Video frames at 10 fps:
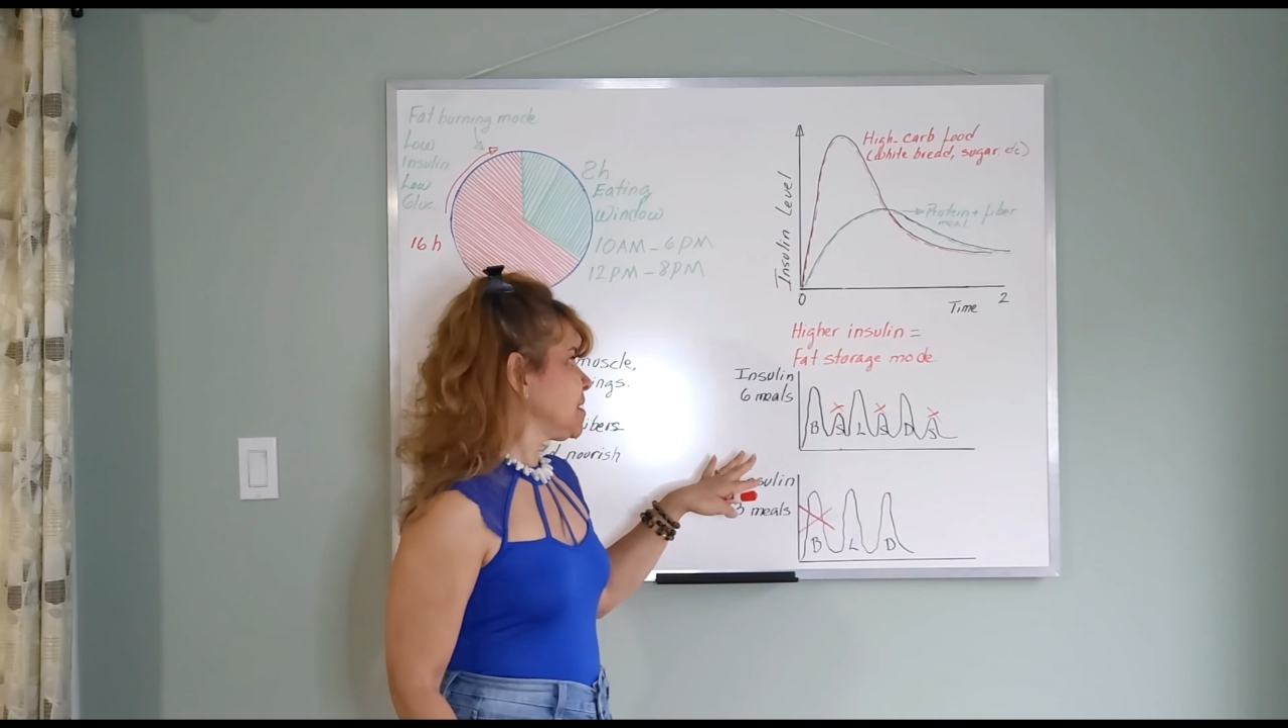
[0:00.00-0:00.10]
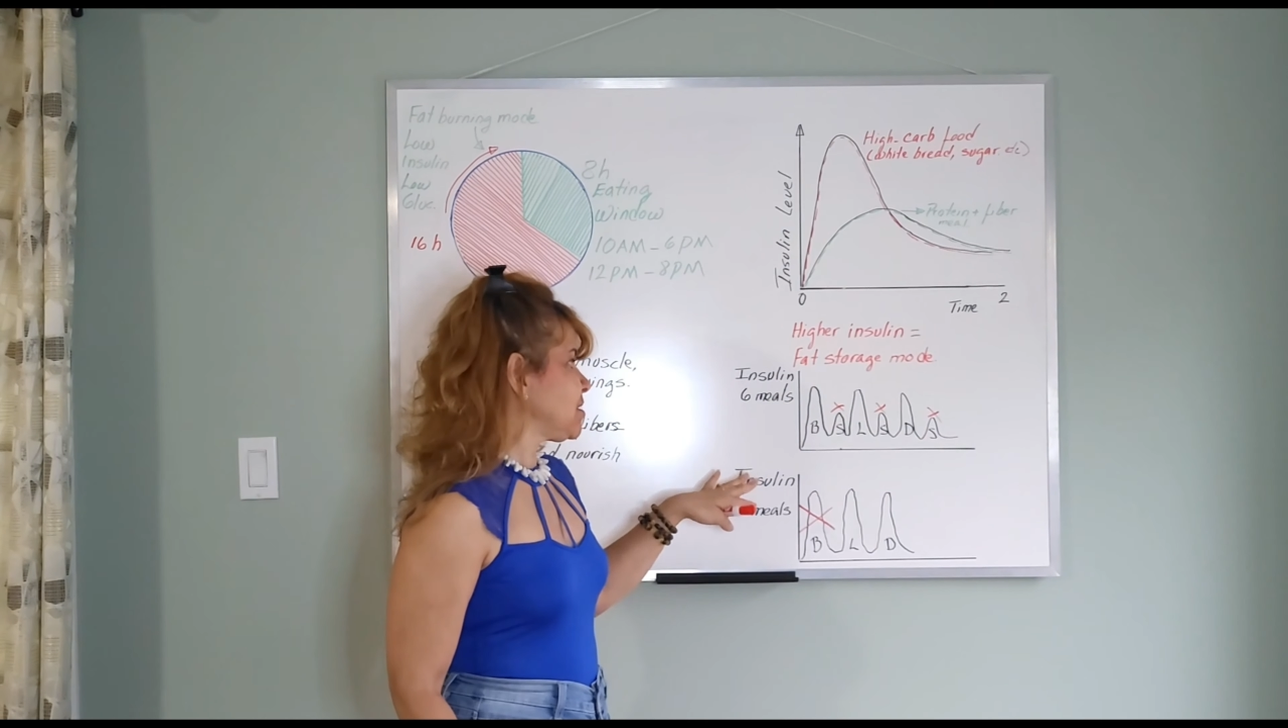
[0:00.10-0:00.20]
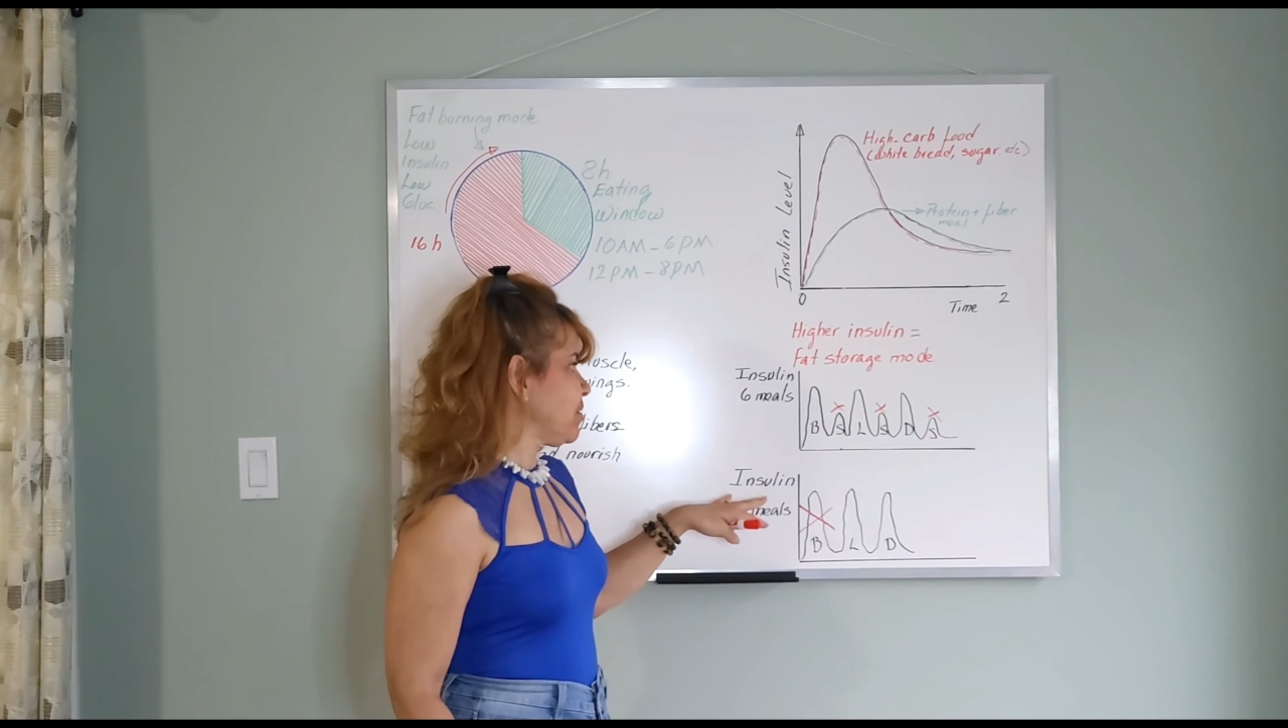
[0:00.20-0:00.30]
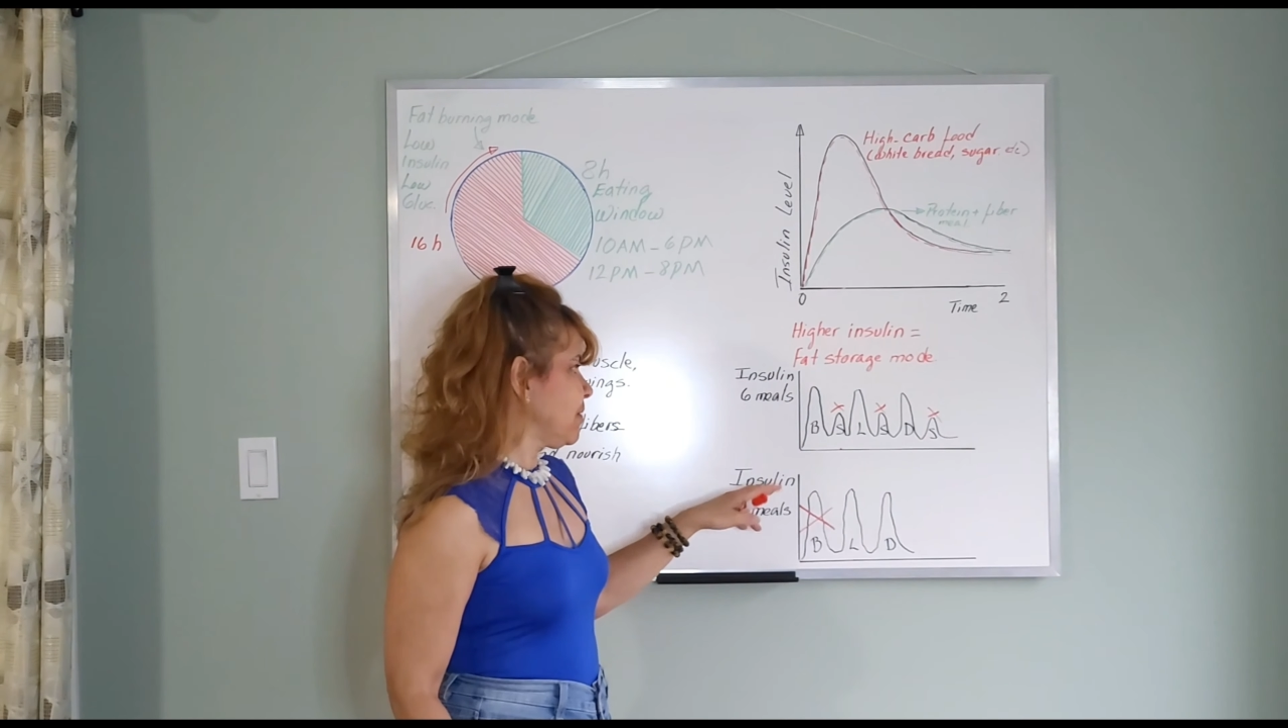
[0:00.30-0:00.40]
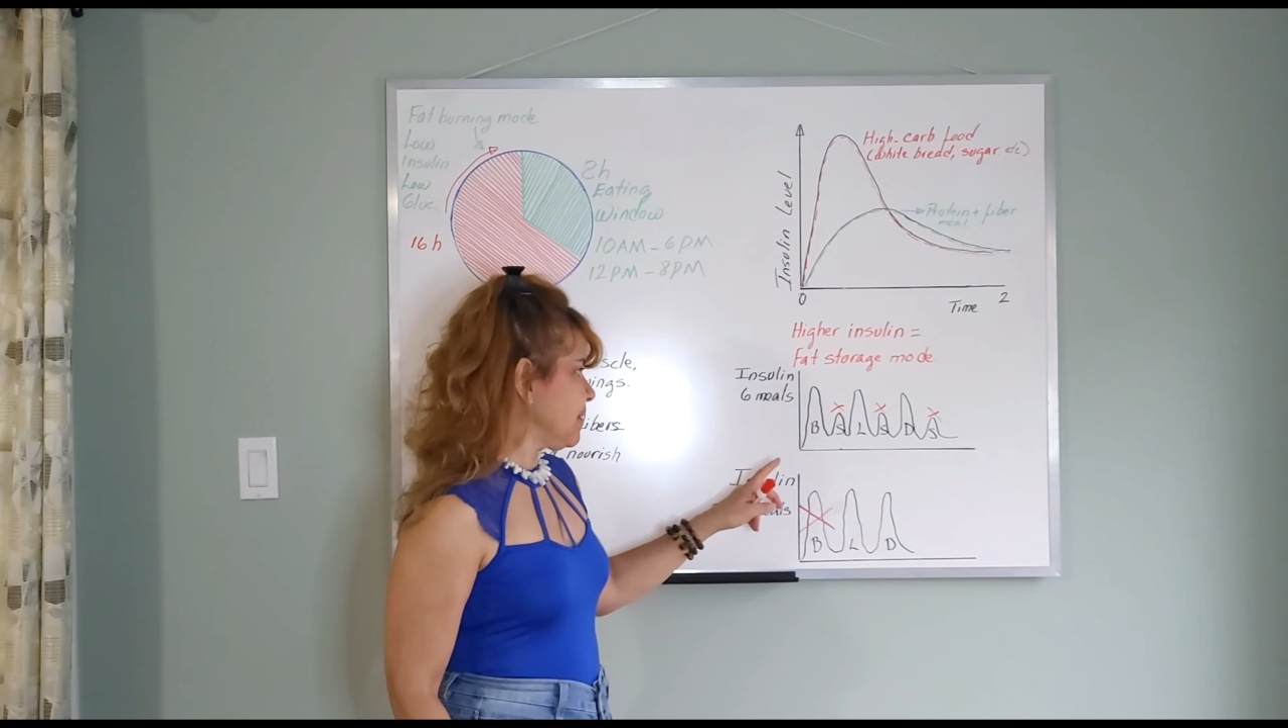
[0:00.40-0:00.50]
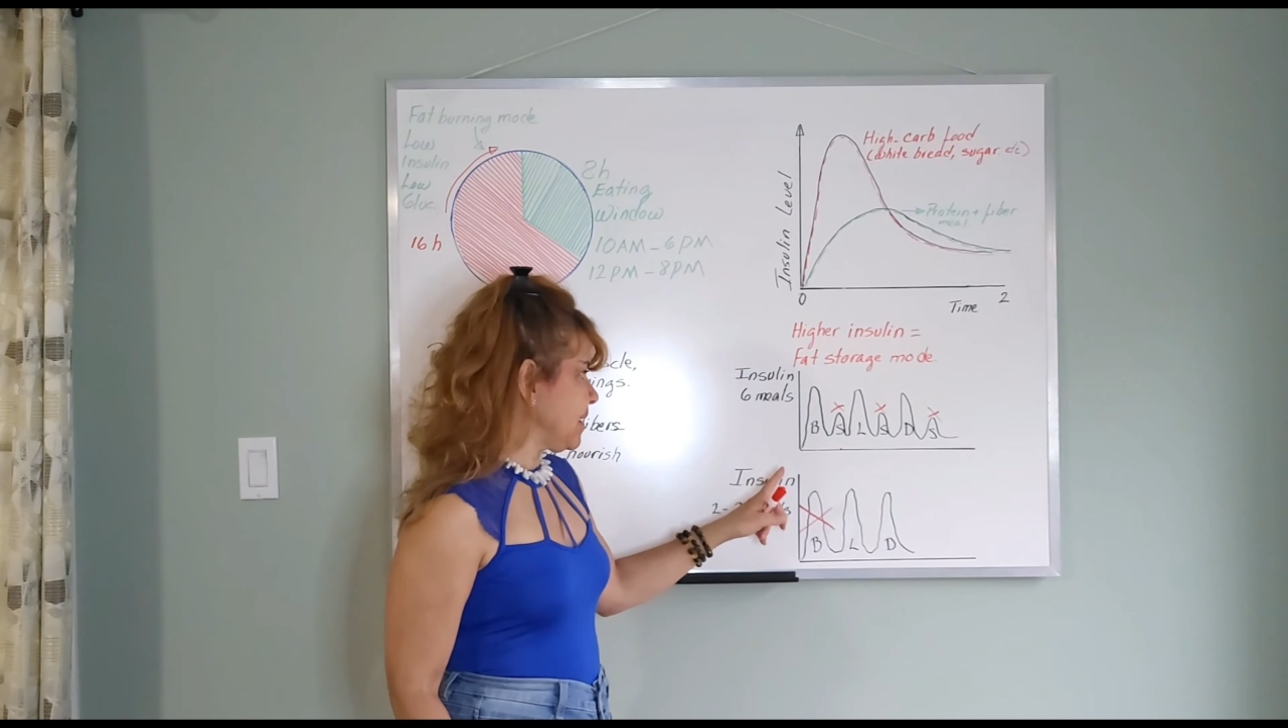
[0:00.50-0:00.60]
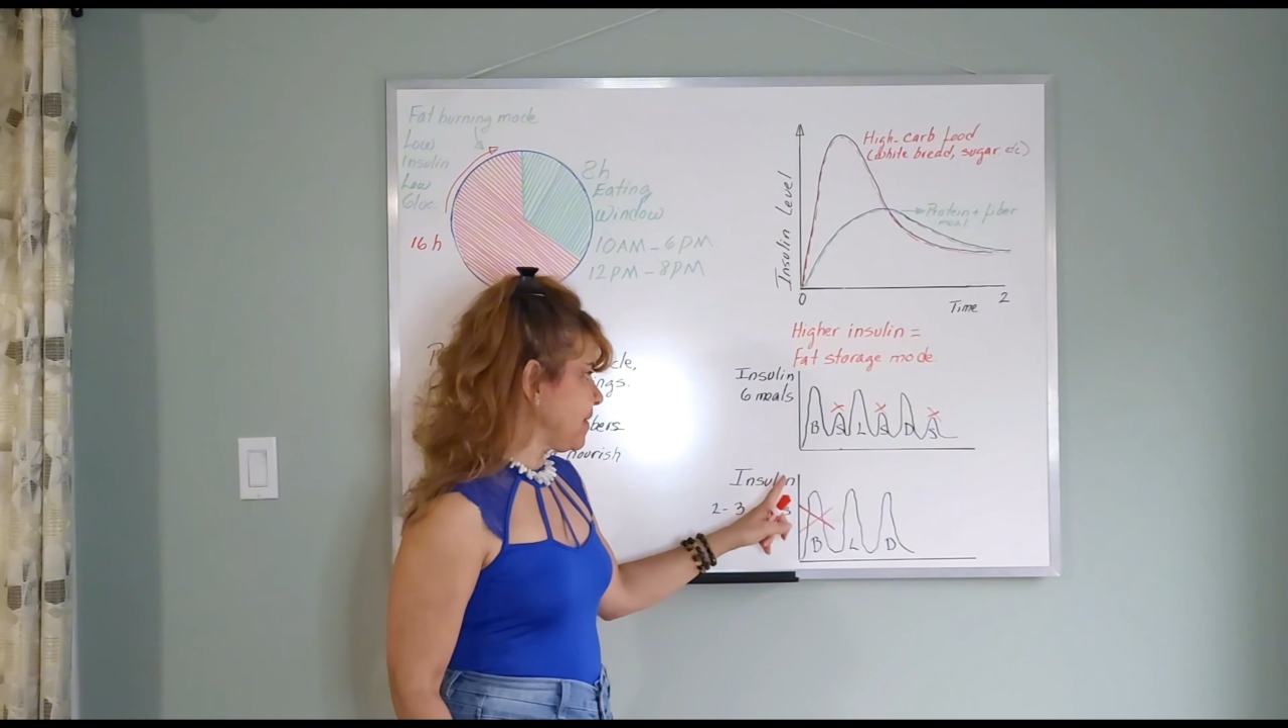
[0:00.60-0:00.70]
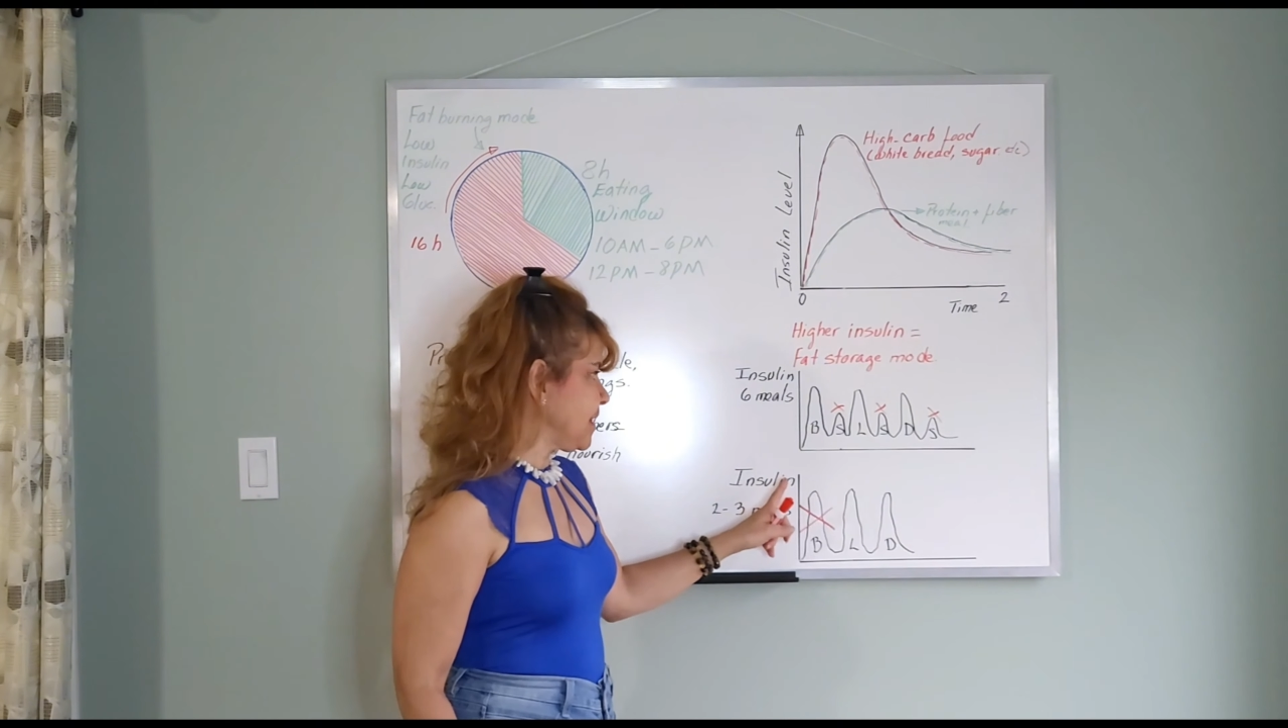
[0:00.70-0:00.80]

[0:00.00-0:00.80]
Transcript: So